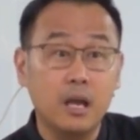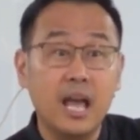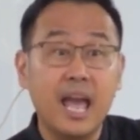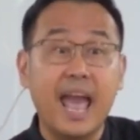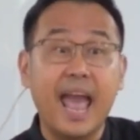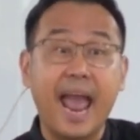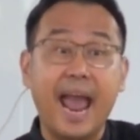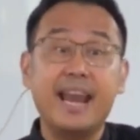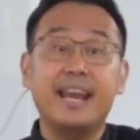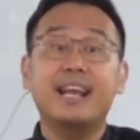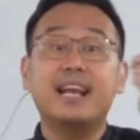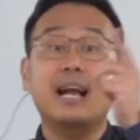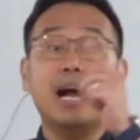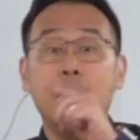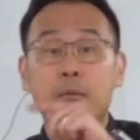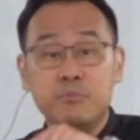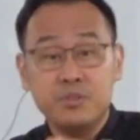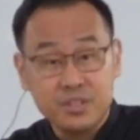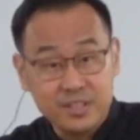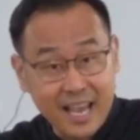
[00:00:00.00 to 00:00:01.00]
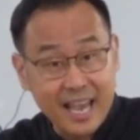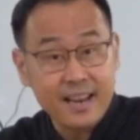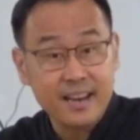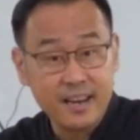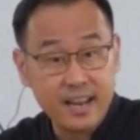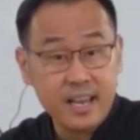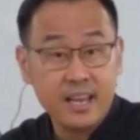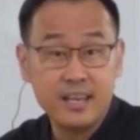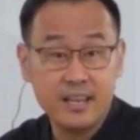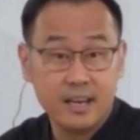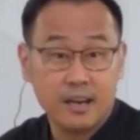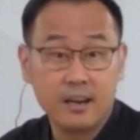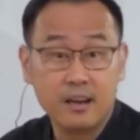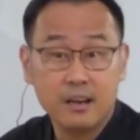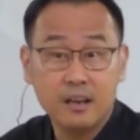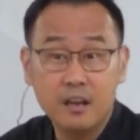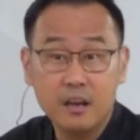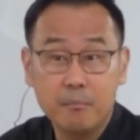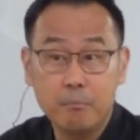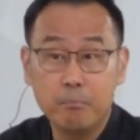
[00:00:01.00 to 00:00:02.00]
and come Saturday here,
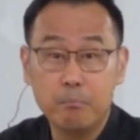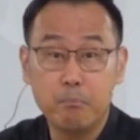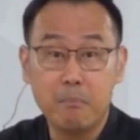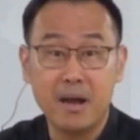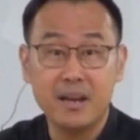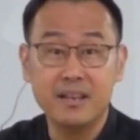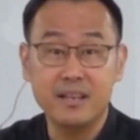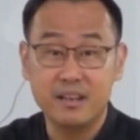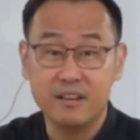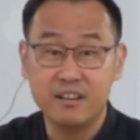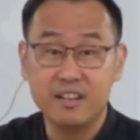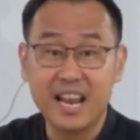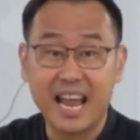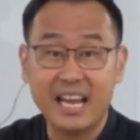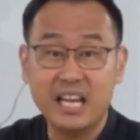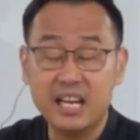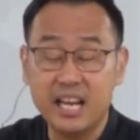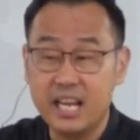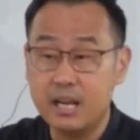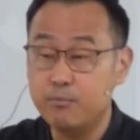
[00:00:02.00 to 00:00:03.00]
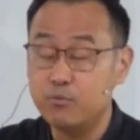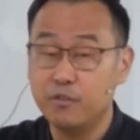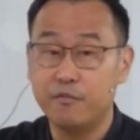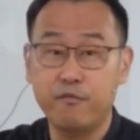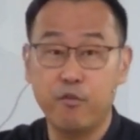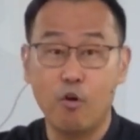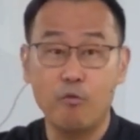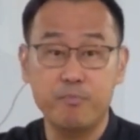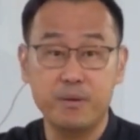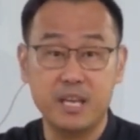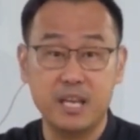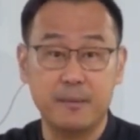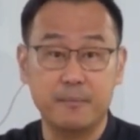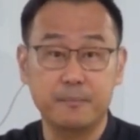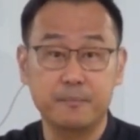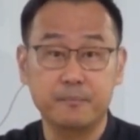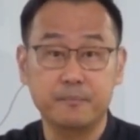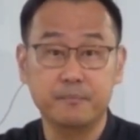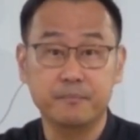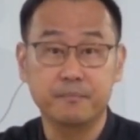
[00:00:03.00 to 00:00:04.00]
9 a.m. to 4 p.m.
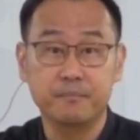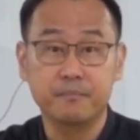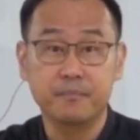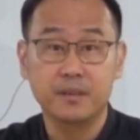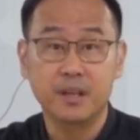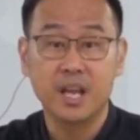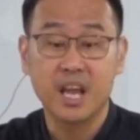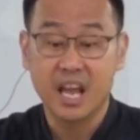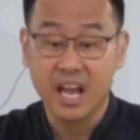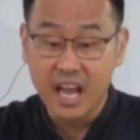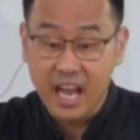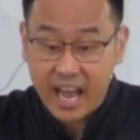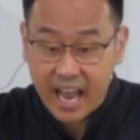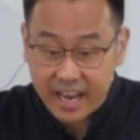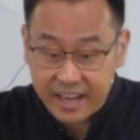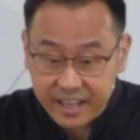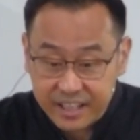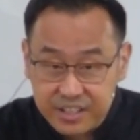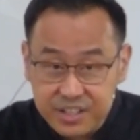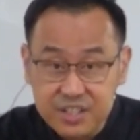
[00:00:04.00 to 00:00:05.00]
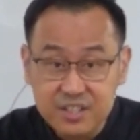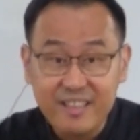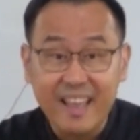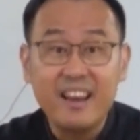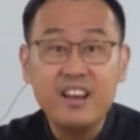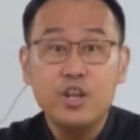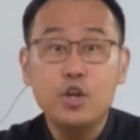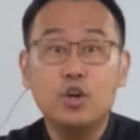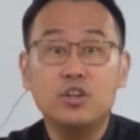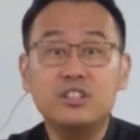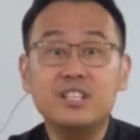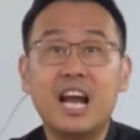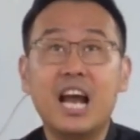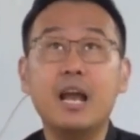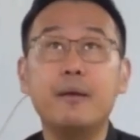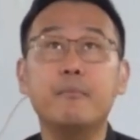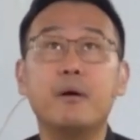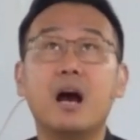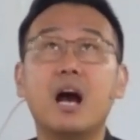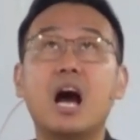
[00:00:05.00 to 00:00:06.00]
and extend your time
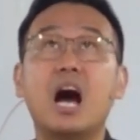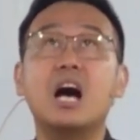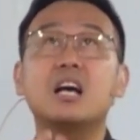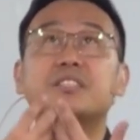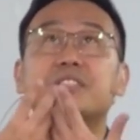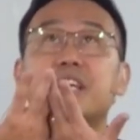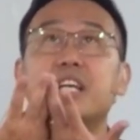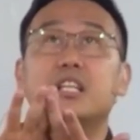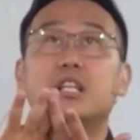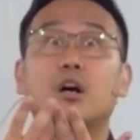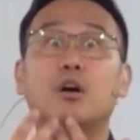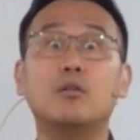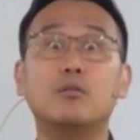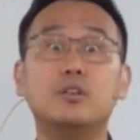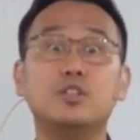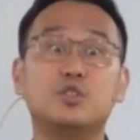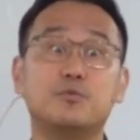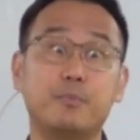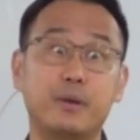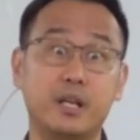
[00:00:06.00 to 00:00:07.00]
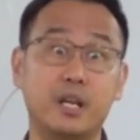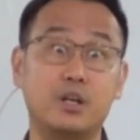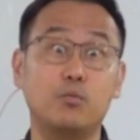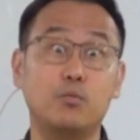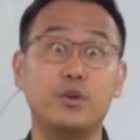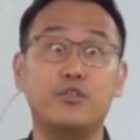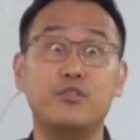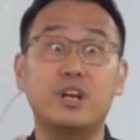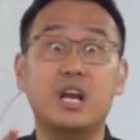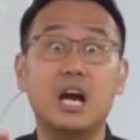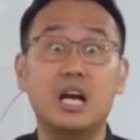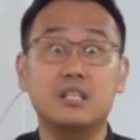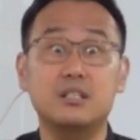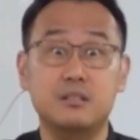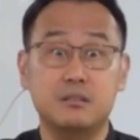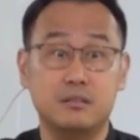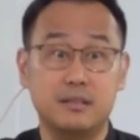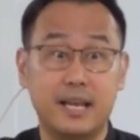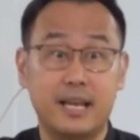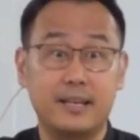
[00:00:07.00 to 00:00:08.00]
asking the Holy Spirit regards to
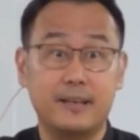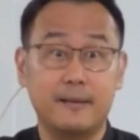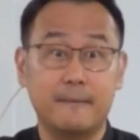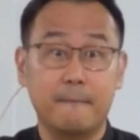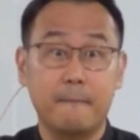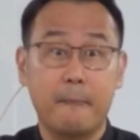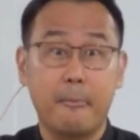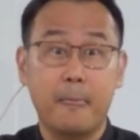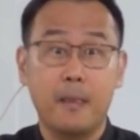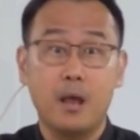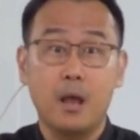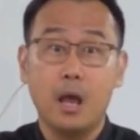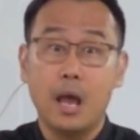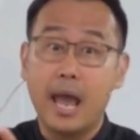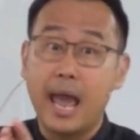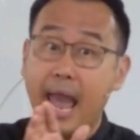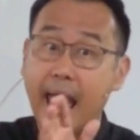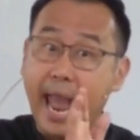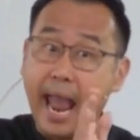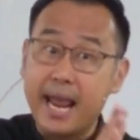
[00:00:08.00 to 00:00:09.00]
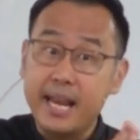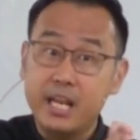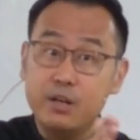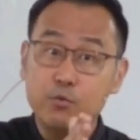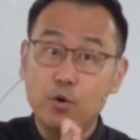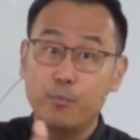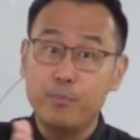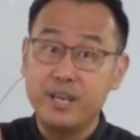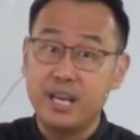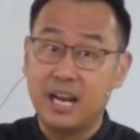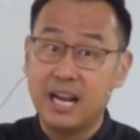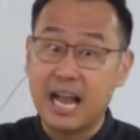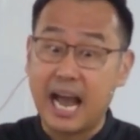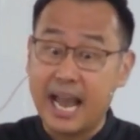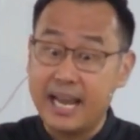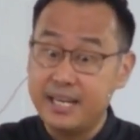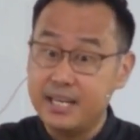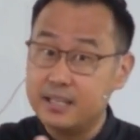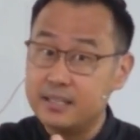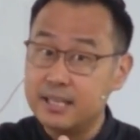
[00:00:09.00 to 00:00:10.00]
that. And it will be a
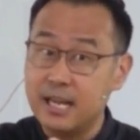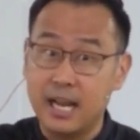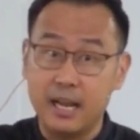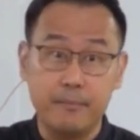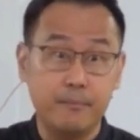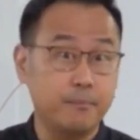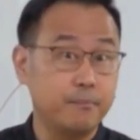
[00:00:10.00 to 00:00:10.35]
guided time